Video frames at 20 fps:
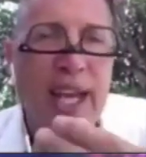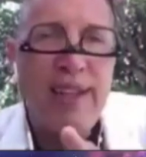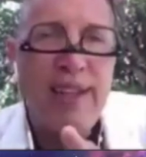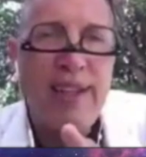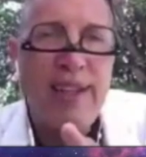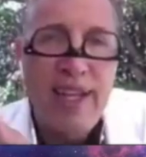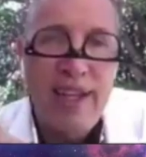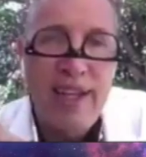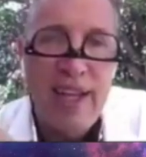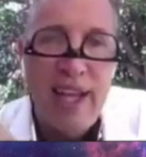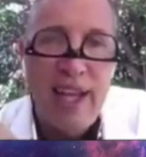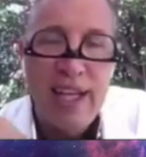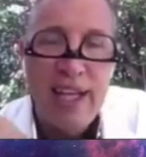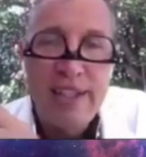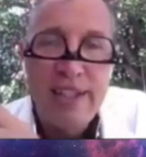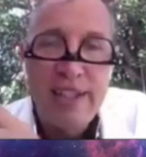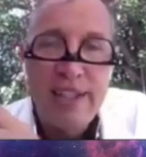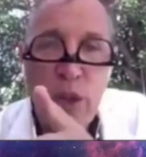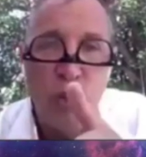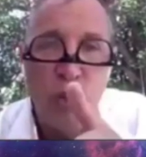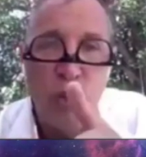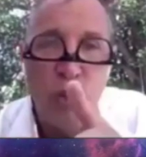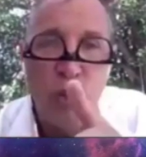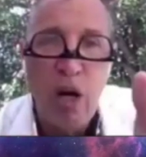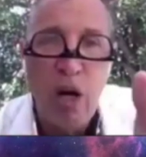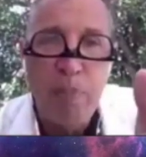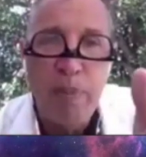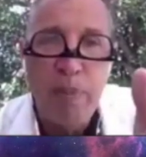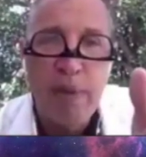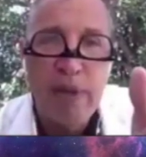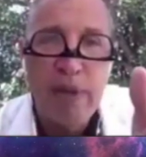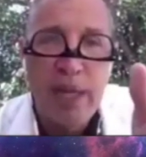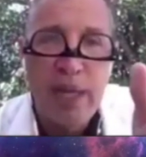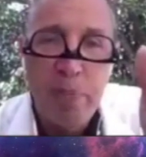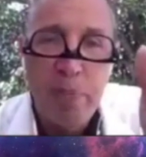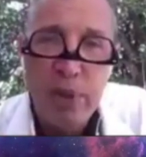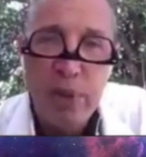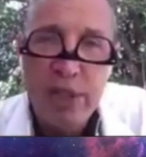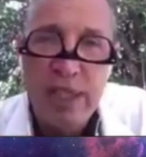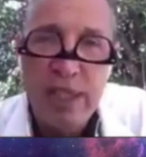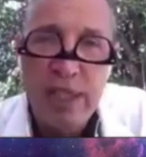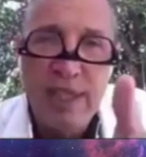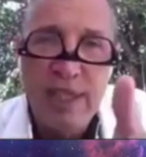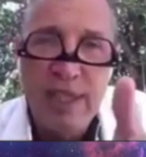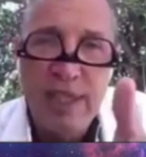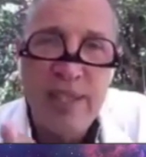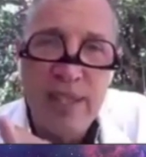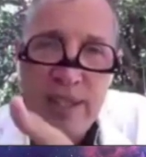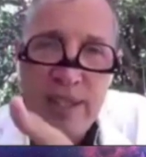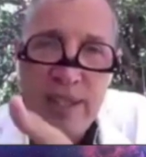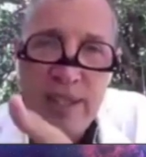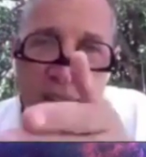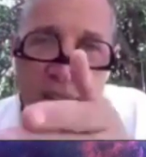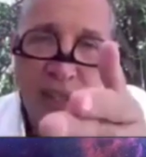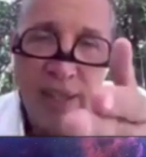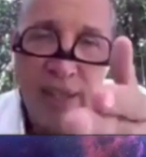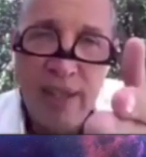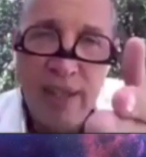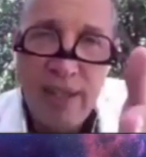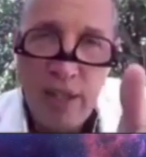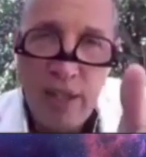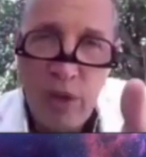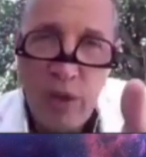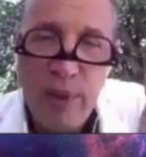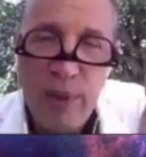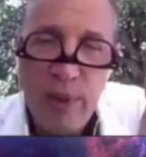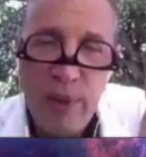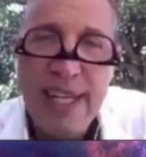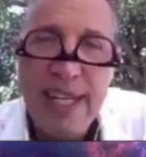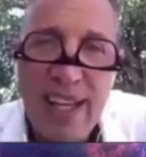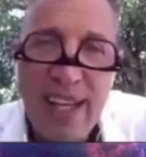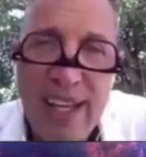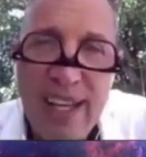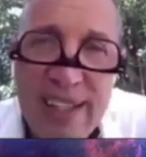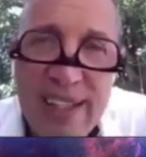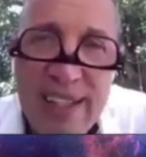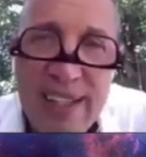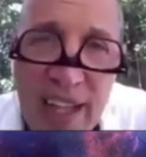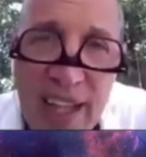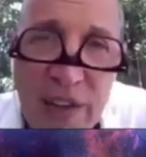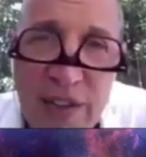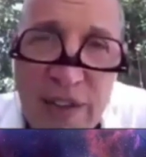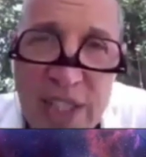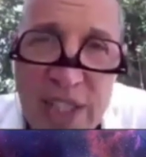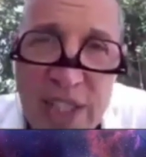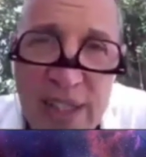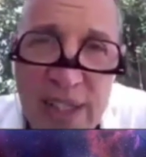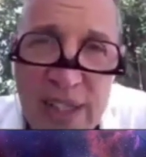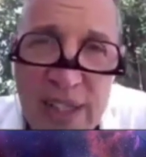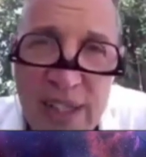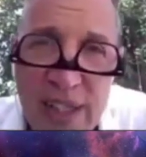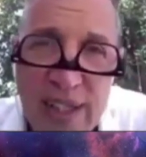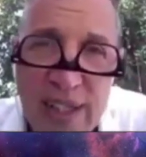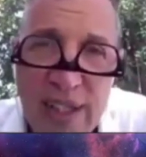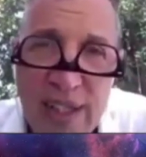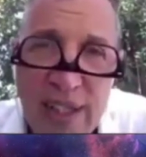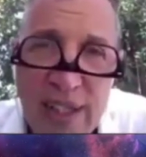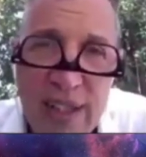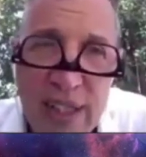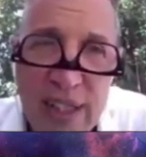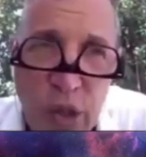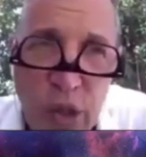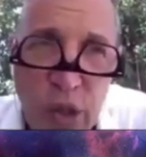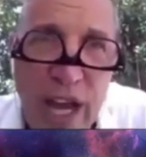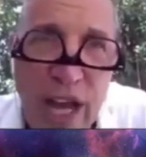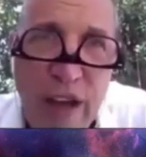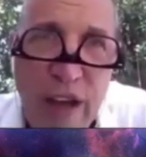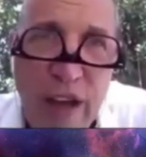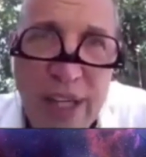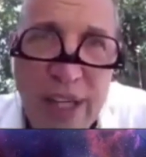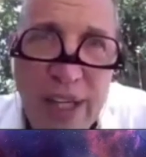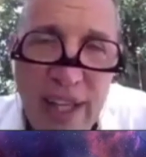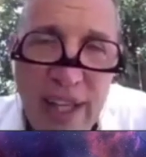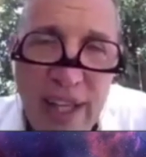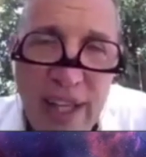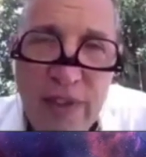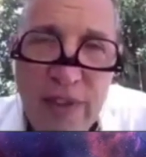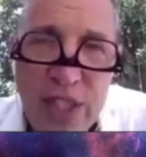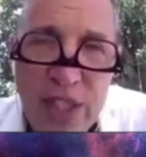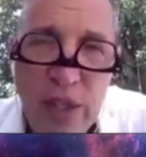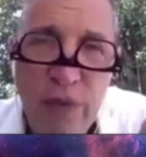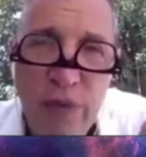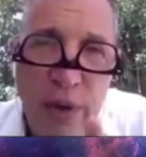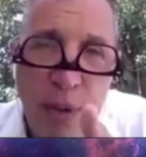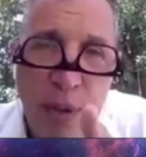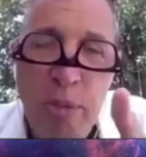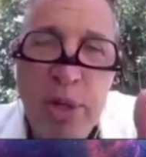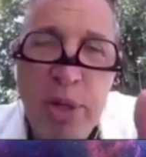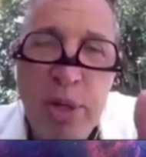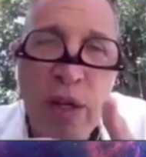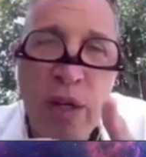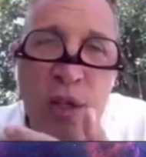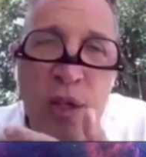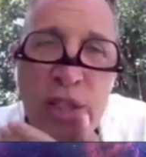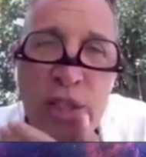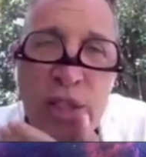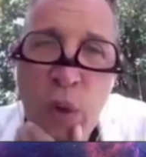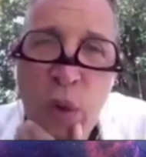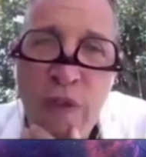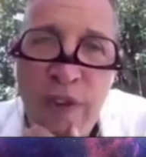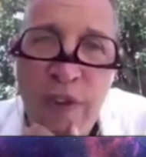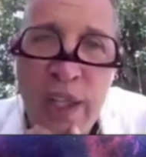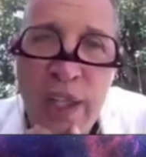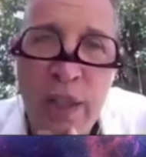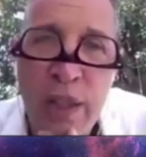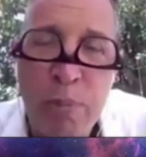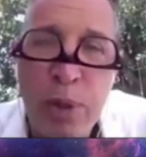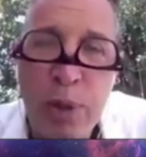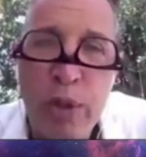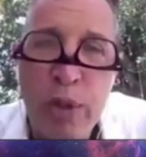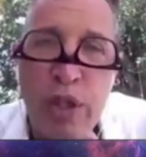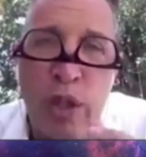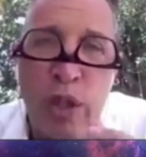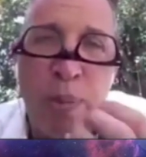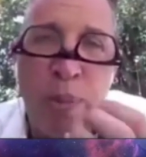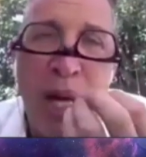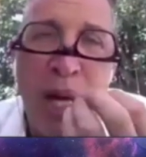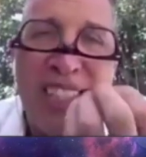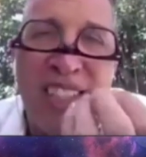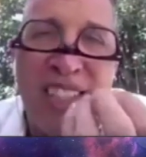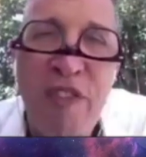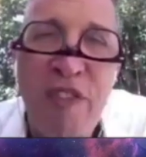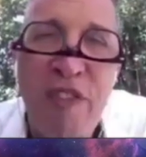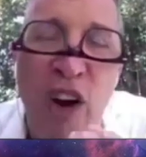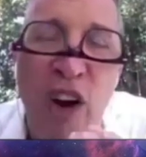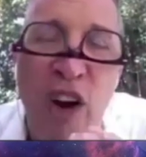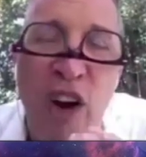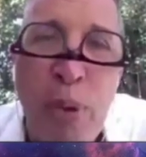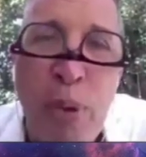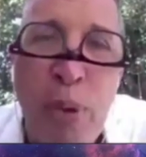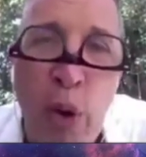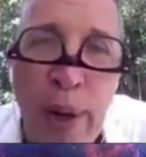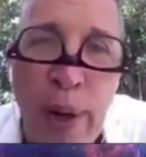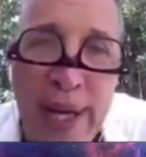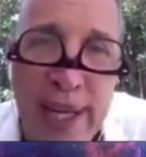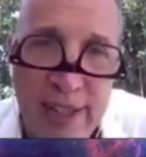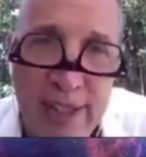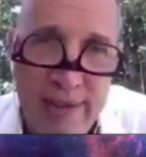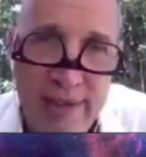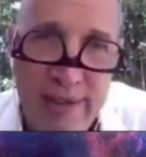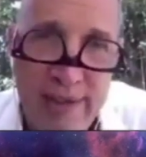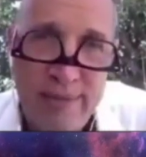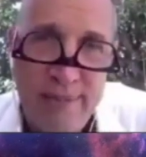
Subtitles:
And then as he grew up, he proceeded to create television, to craft television from the materials that were available to him as a farm boy.